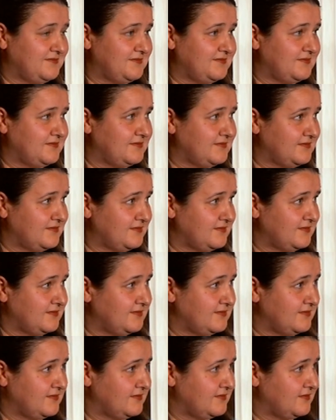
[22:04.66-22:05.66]

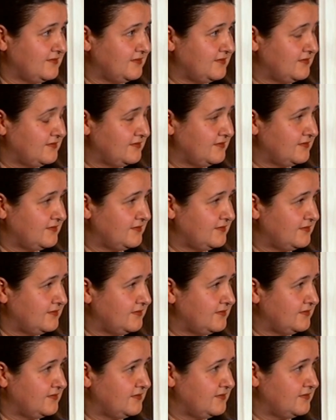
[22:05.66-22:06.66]

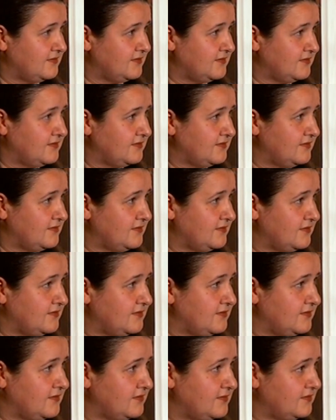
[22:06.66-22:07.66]

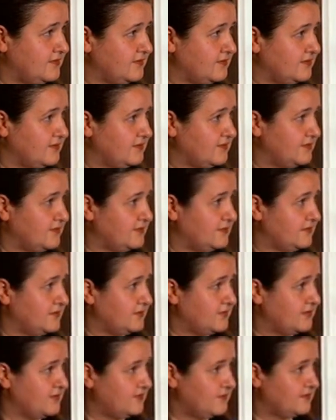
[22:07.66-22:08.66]

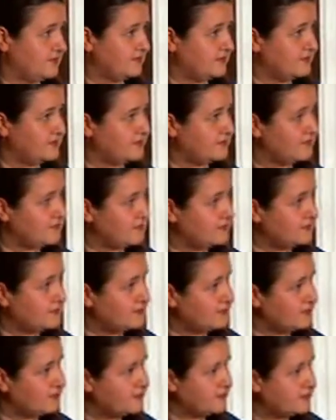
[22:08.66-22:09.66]

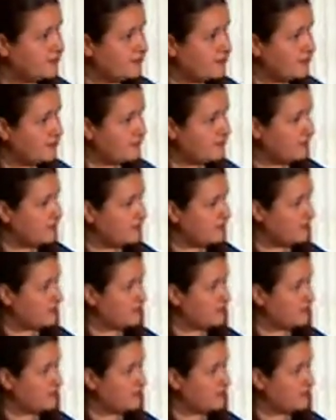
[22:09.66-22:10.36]
No one is speaking in this clip.